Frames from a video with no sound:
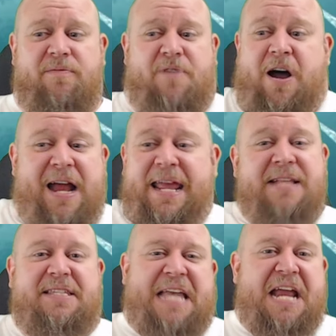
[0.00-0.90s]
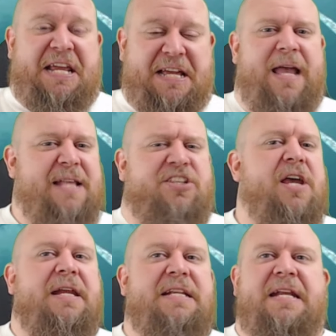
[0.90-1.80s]
highly entertaining. It
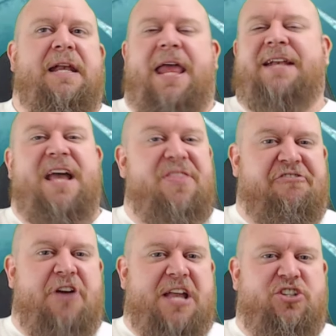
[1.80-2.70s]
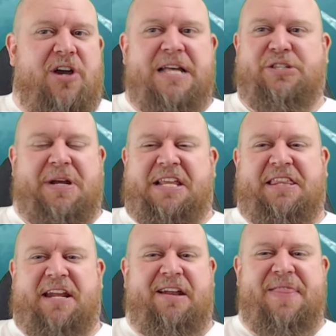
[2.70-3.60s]
certainly didn't let down the franchise or
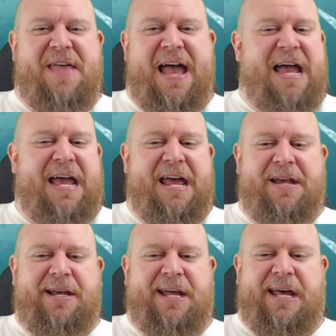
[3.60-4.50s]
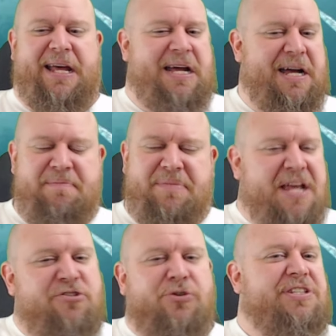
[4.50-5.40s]
anything like that, and I'm
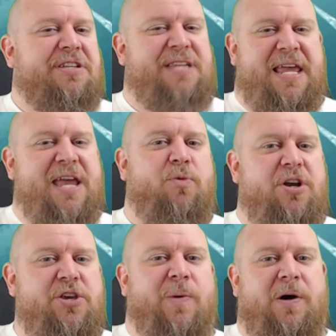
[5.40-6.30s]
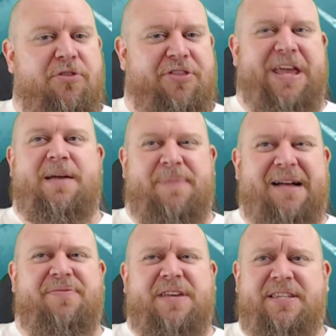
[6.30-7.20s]
interested to hear what you all think
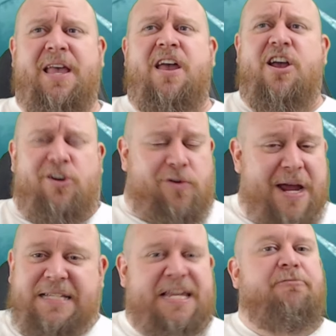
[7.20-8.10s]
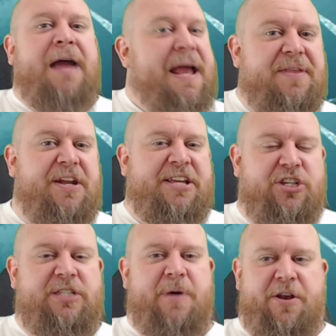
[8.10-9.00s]
about this crazy rant that I
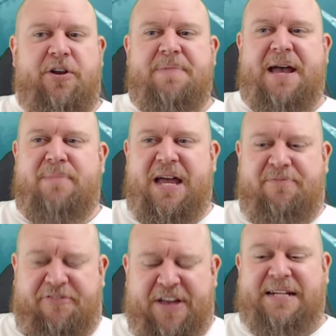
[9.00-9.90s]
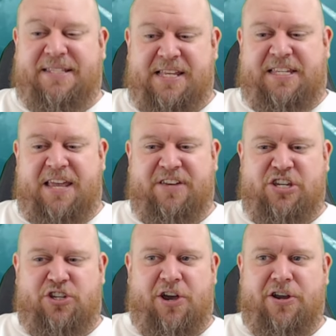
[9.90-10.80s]
just went on about my fantasy TV
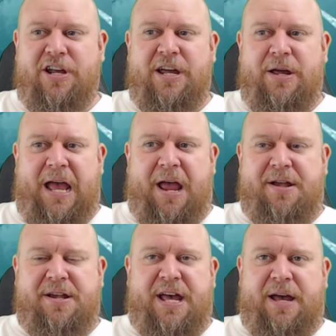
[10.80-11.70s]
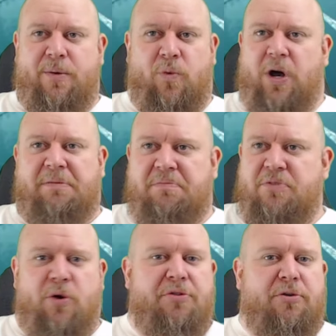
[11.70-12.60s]
show, and what
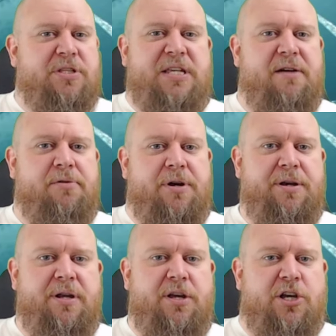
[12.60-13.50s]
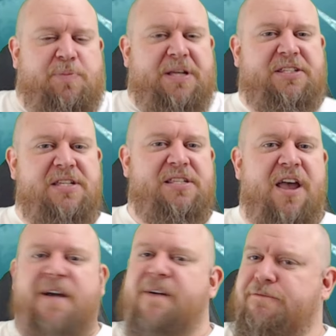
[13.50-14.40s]
your thoughts are on Ghostbusters
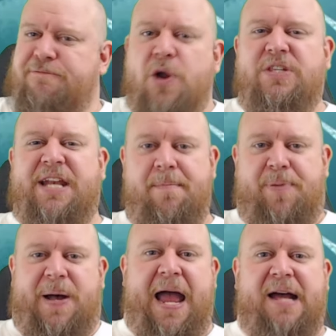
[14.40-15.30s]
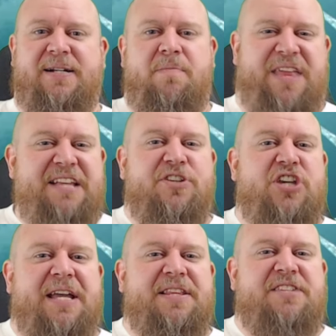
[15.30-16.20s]
Frozen Empire. But thanks for
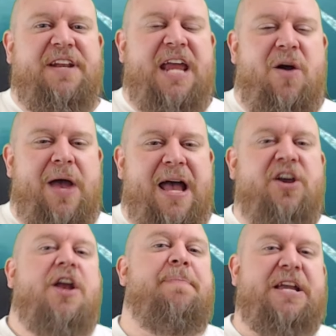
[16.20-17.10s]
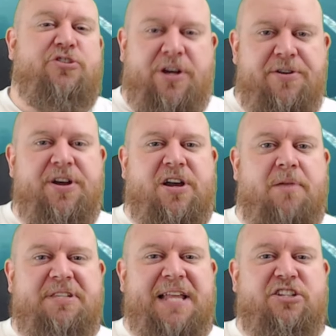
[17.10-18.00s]
checking this video out. Go to
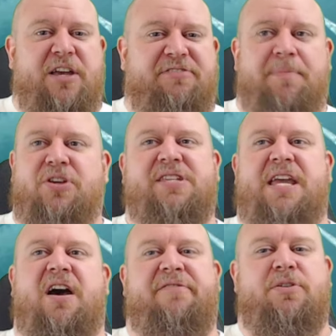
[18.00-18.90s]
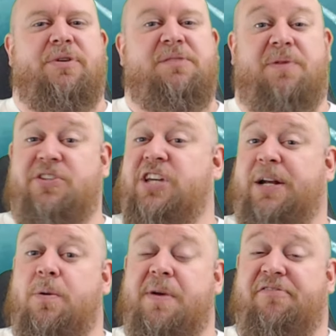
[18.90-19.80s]
patreon.com/FWCI if you want to support the
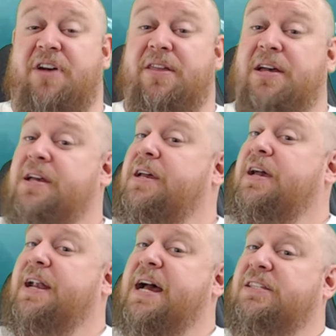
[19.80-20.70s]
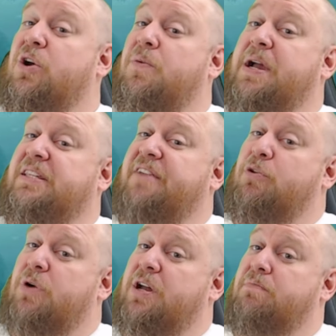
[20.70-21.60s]
channel a little bit further. And as always,
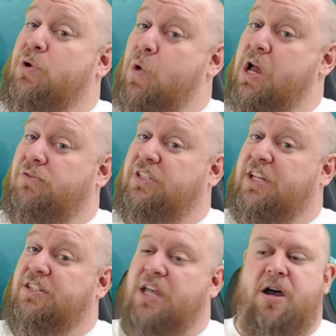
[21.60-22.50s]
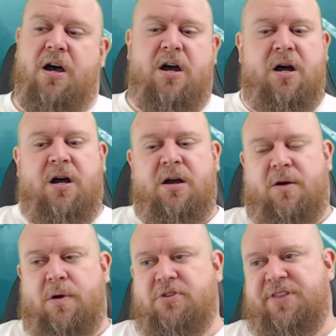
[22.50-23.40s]
everyone, we will stay safe. Oh, I
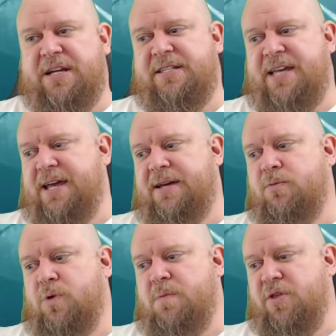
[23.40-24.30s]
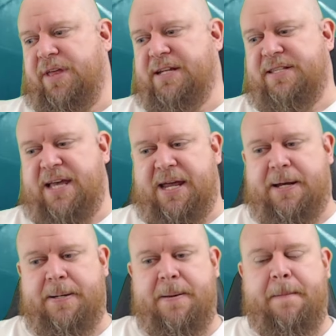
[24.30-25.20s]
got one more thing to say.
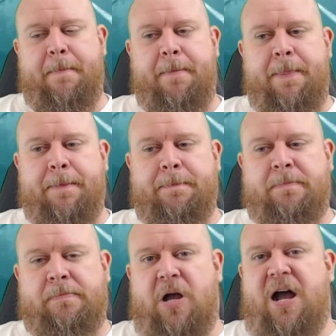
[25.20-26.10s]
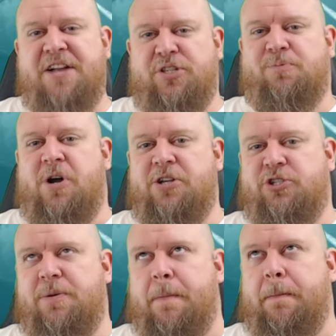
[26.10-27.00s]
I just
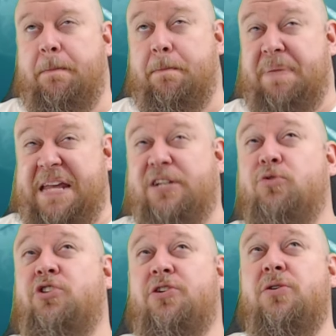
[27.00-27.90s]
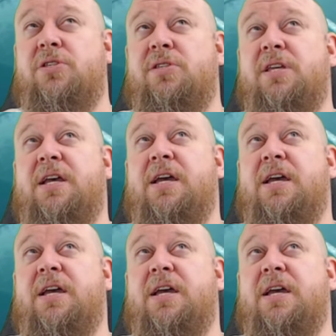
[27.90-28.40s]
watched Beetlejuice,